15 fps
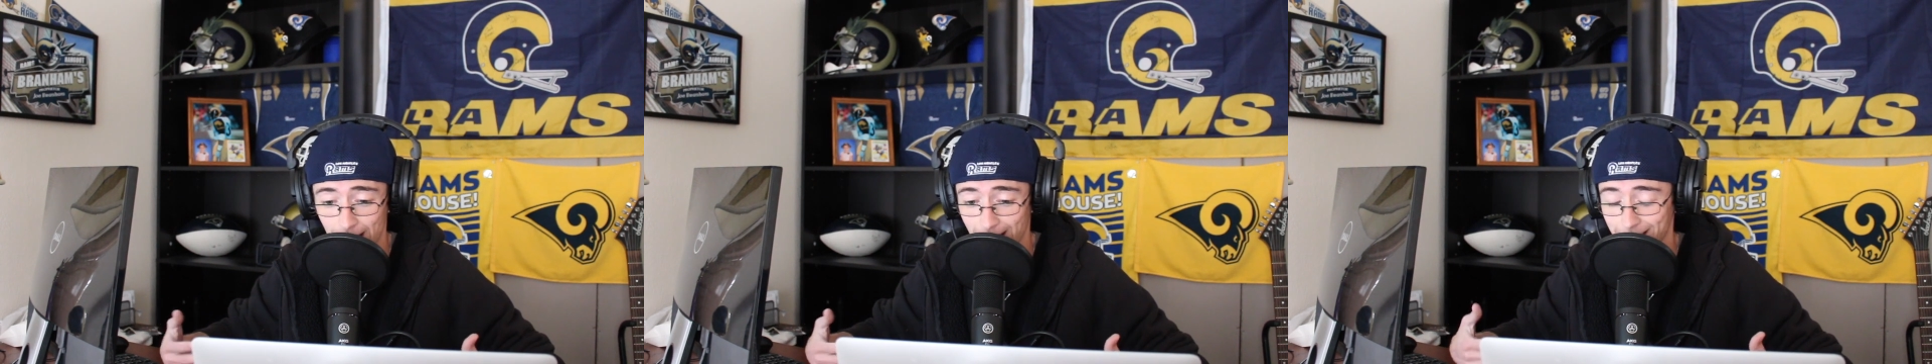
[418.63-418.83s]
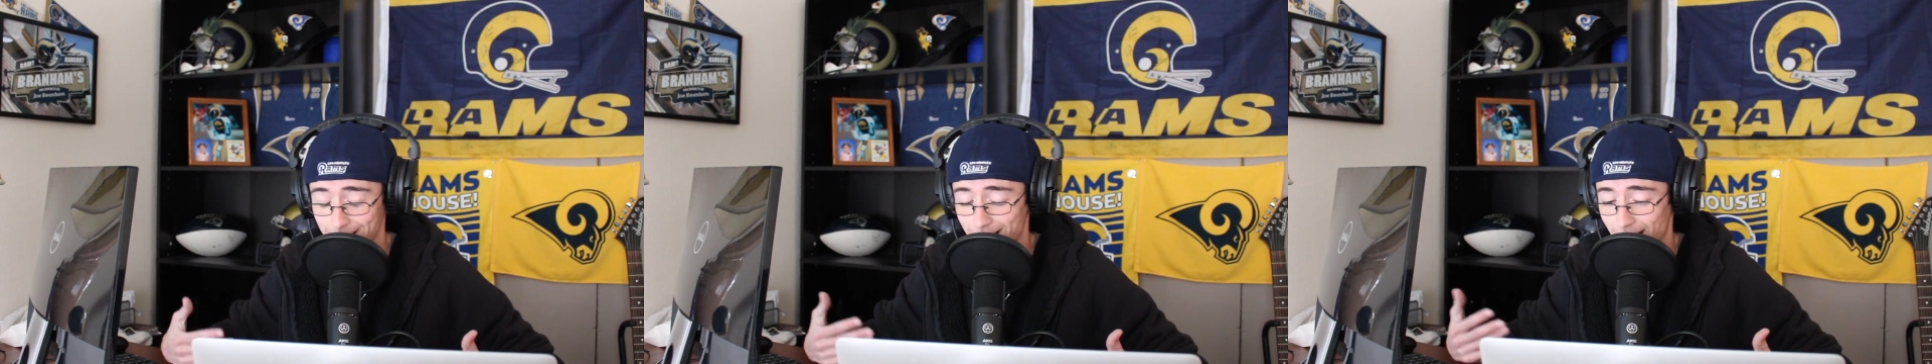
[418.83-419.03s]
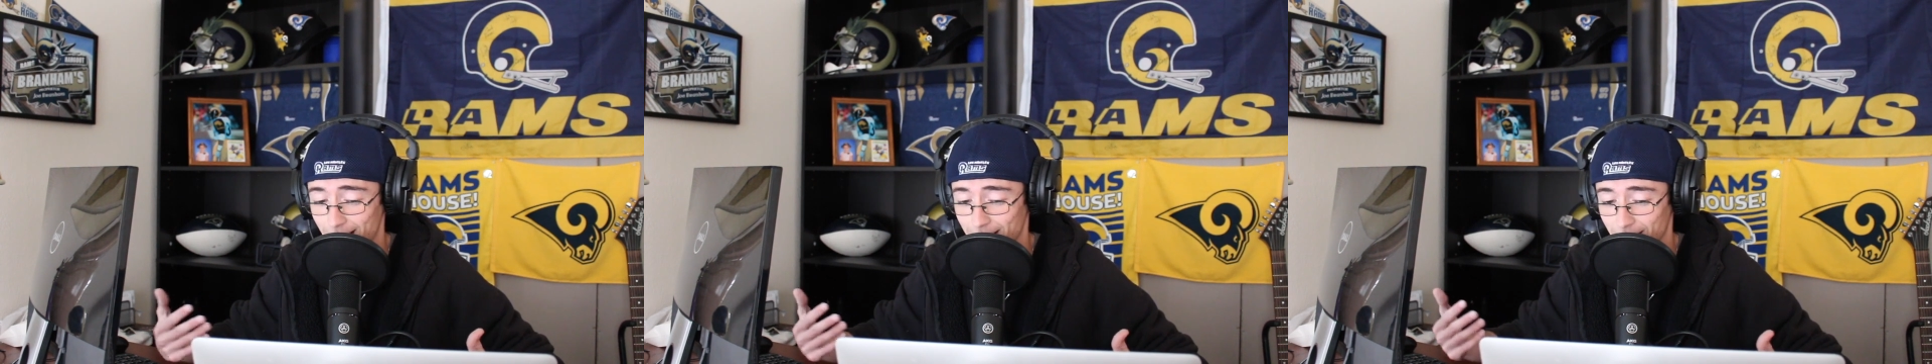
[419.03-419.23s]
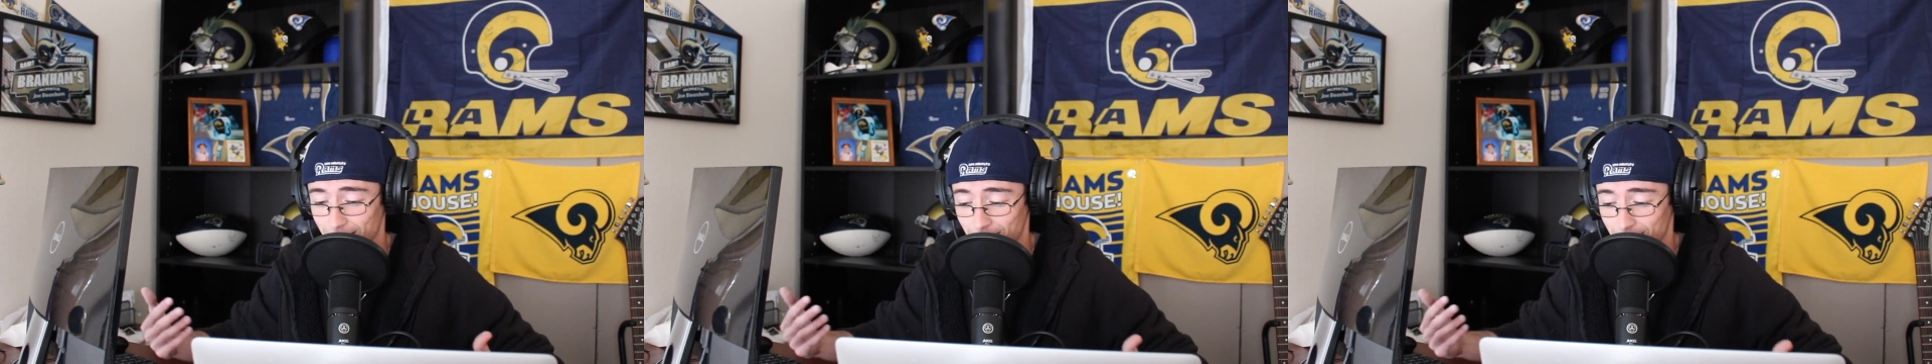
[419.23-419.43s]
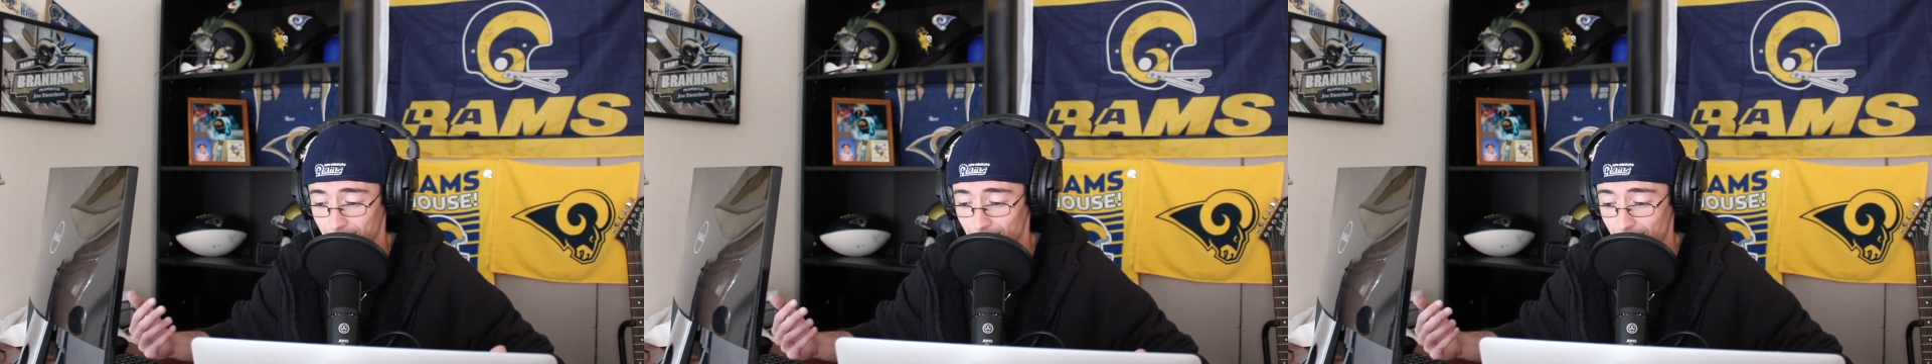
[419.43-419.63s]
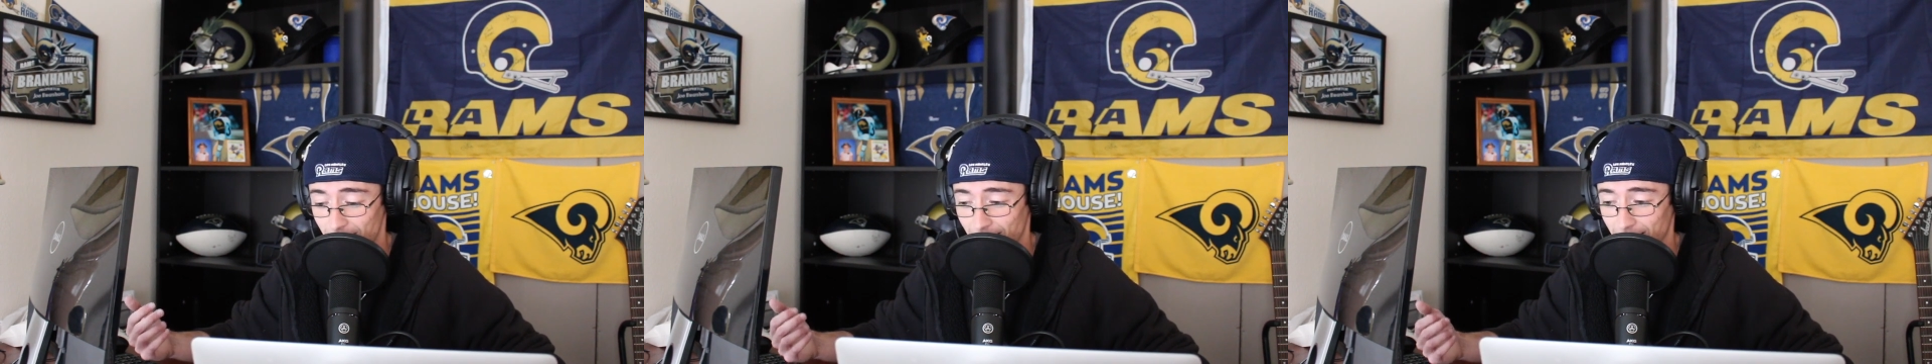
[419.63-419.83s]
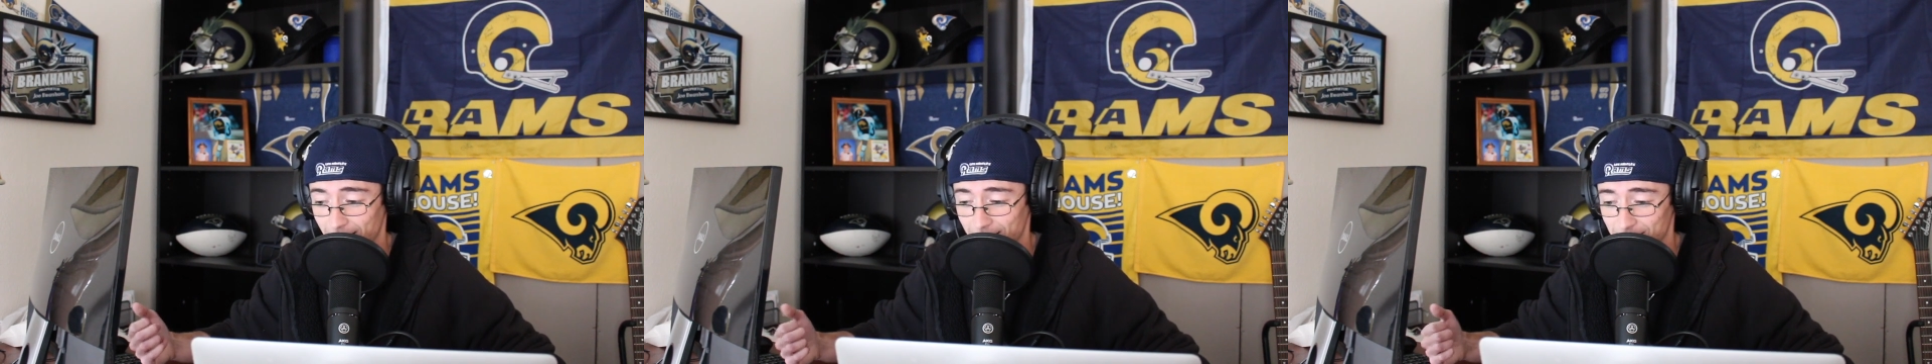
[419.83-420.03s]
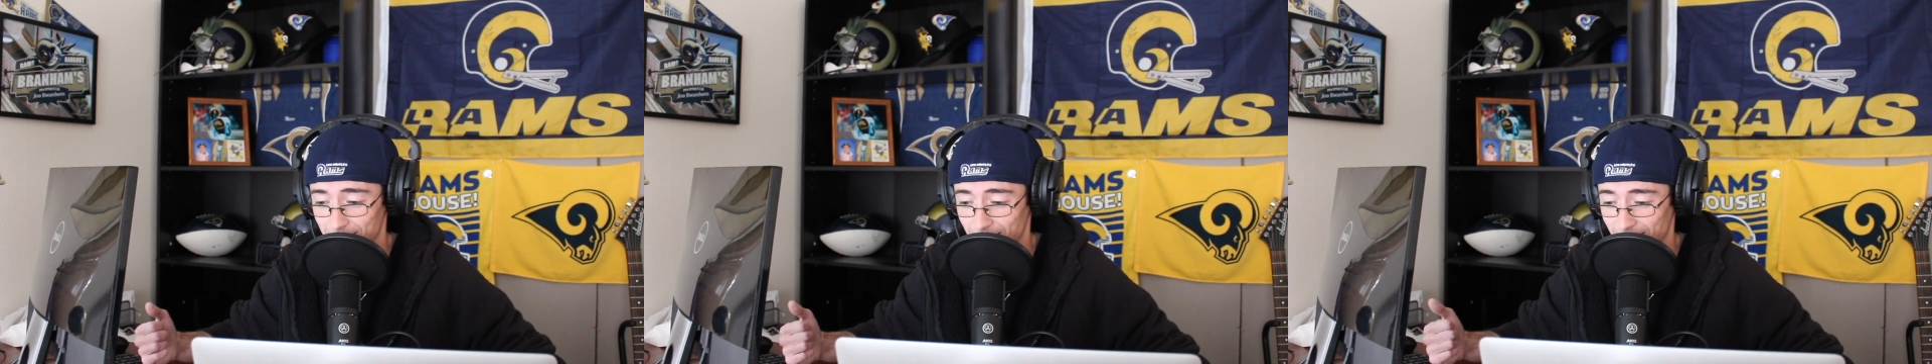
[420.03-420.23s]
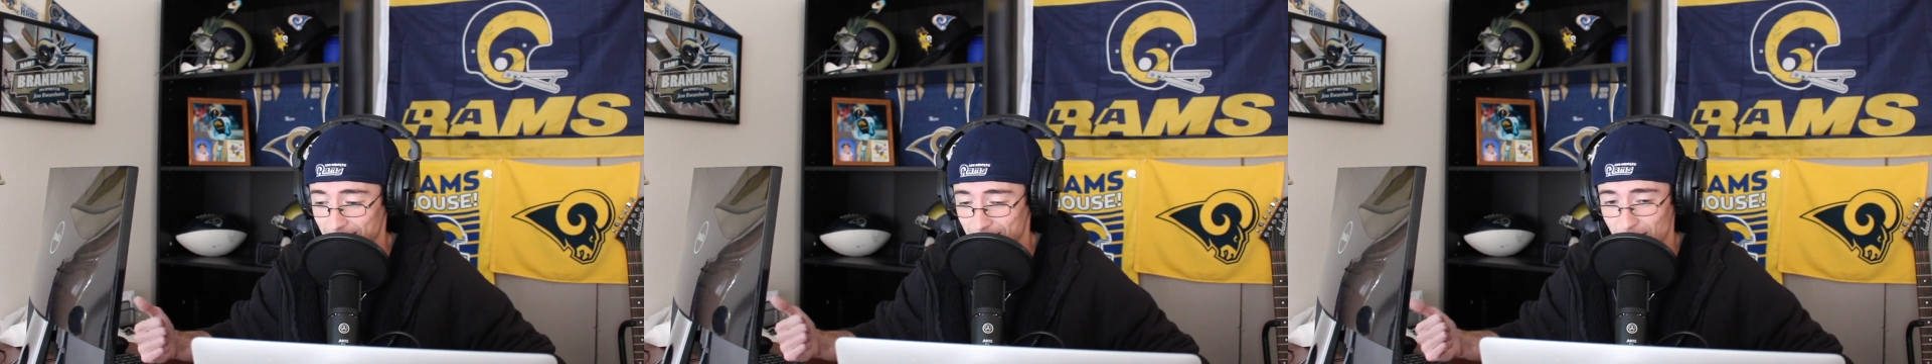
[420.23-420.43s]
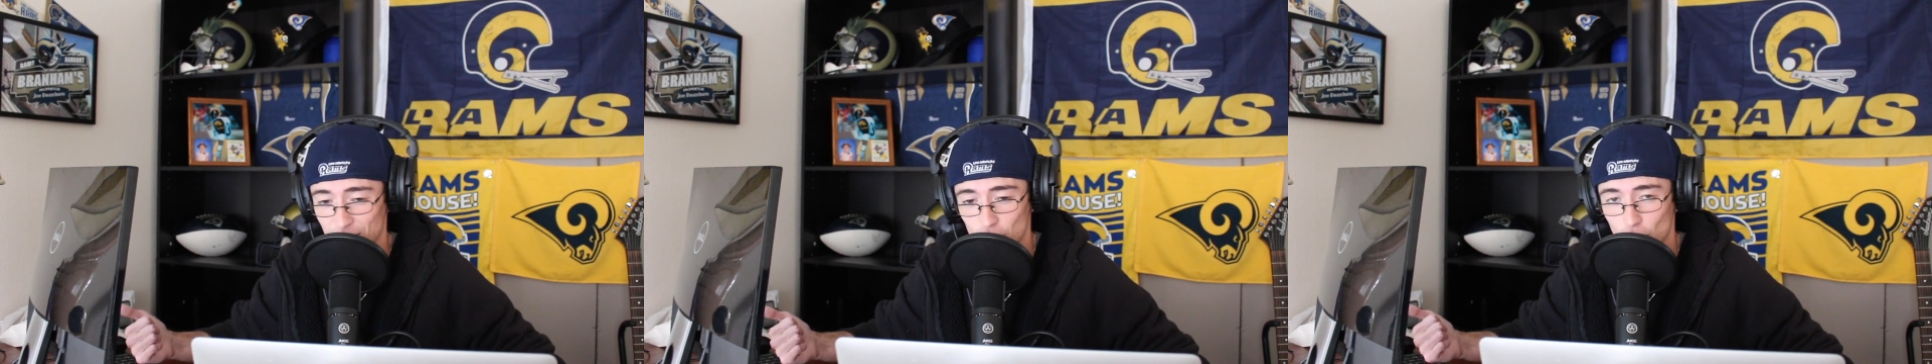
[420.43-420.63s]
He's
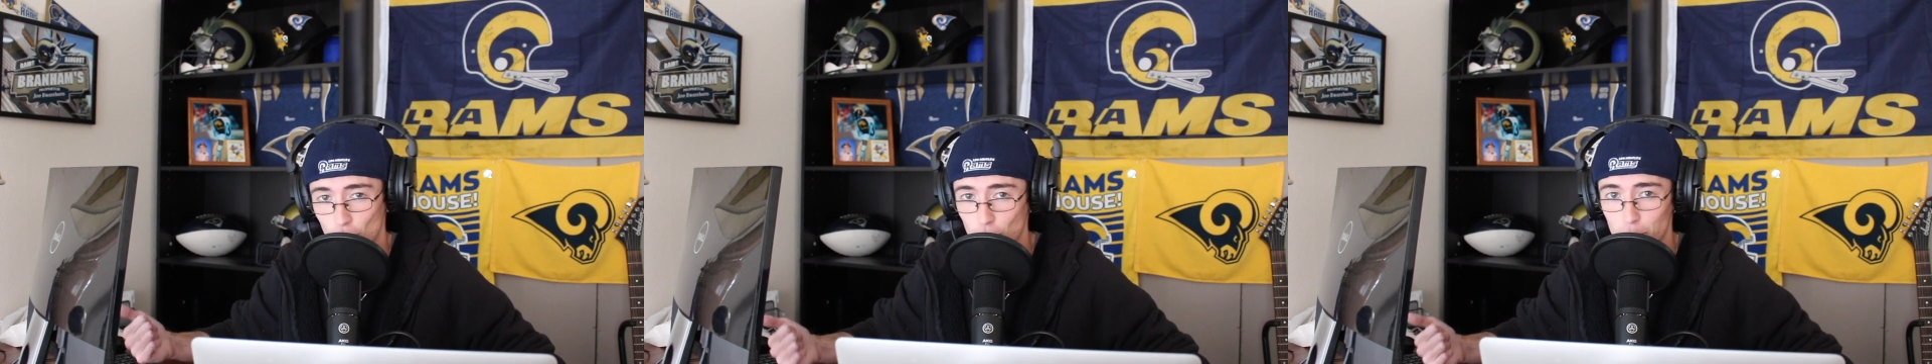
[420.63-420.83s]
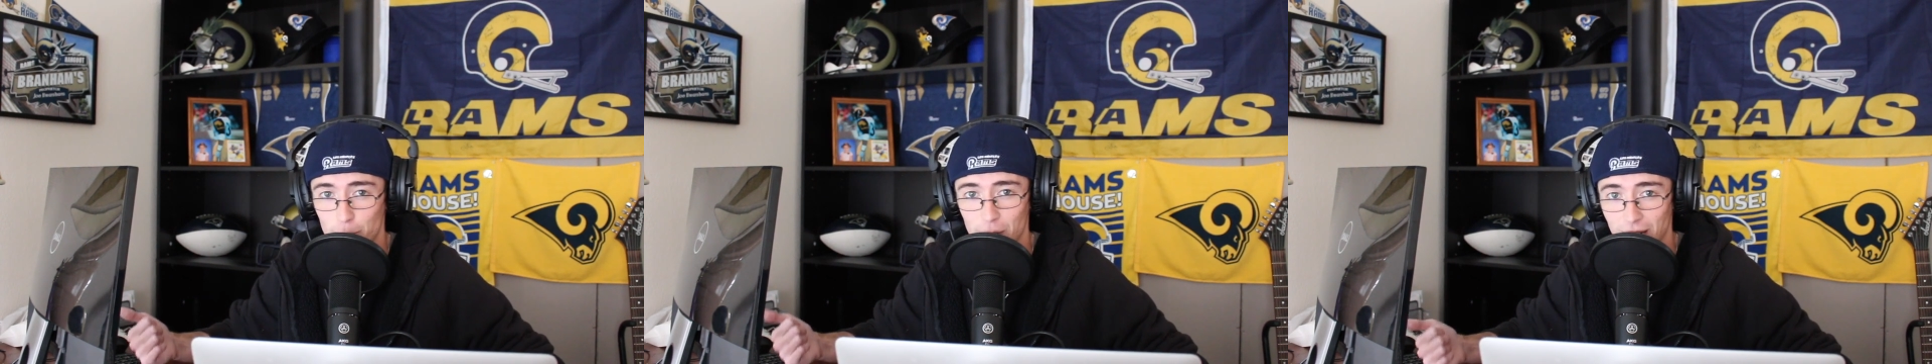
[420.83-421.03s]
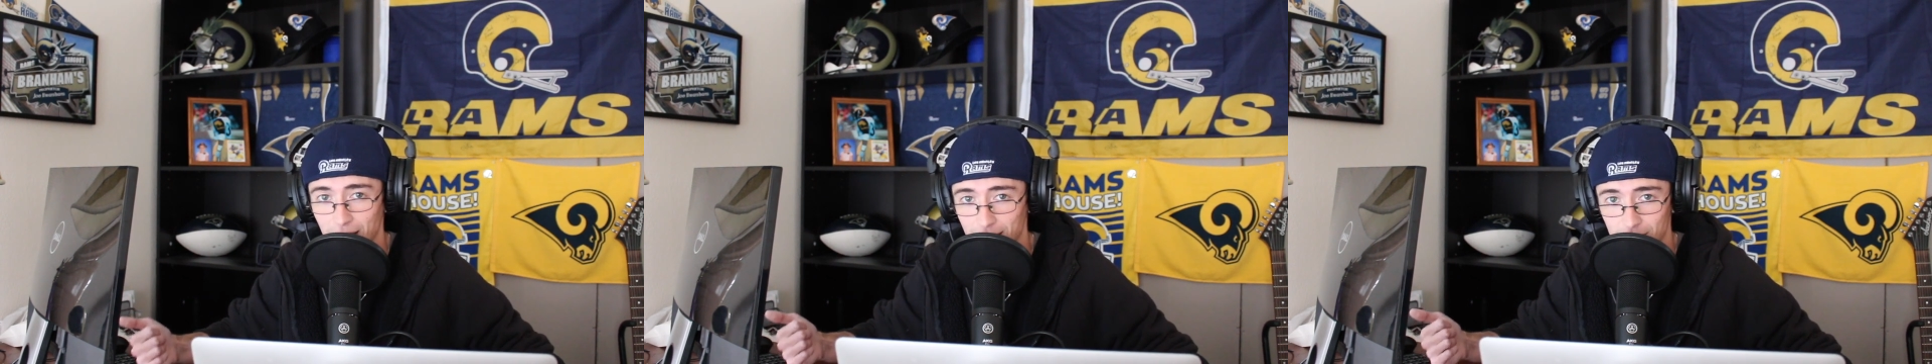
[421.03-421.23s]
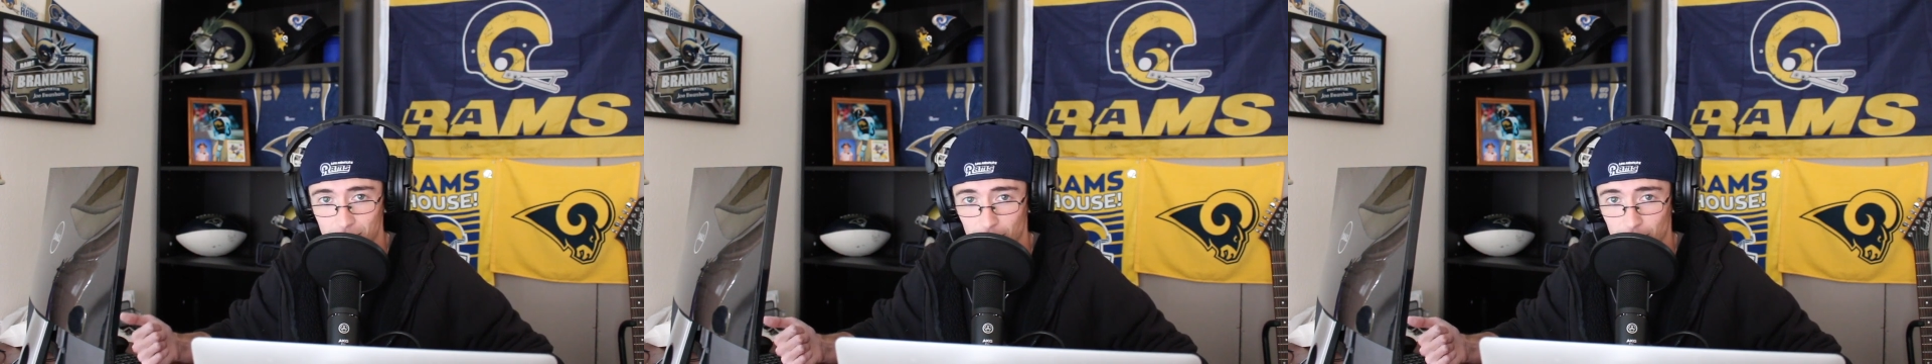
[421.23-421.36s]
like too big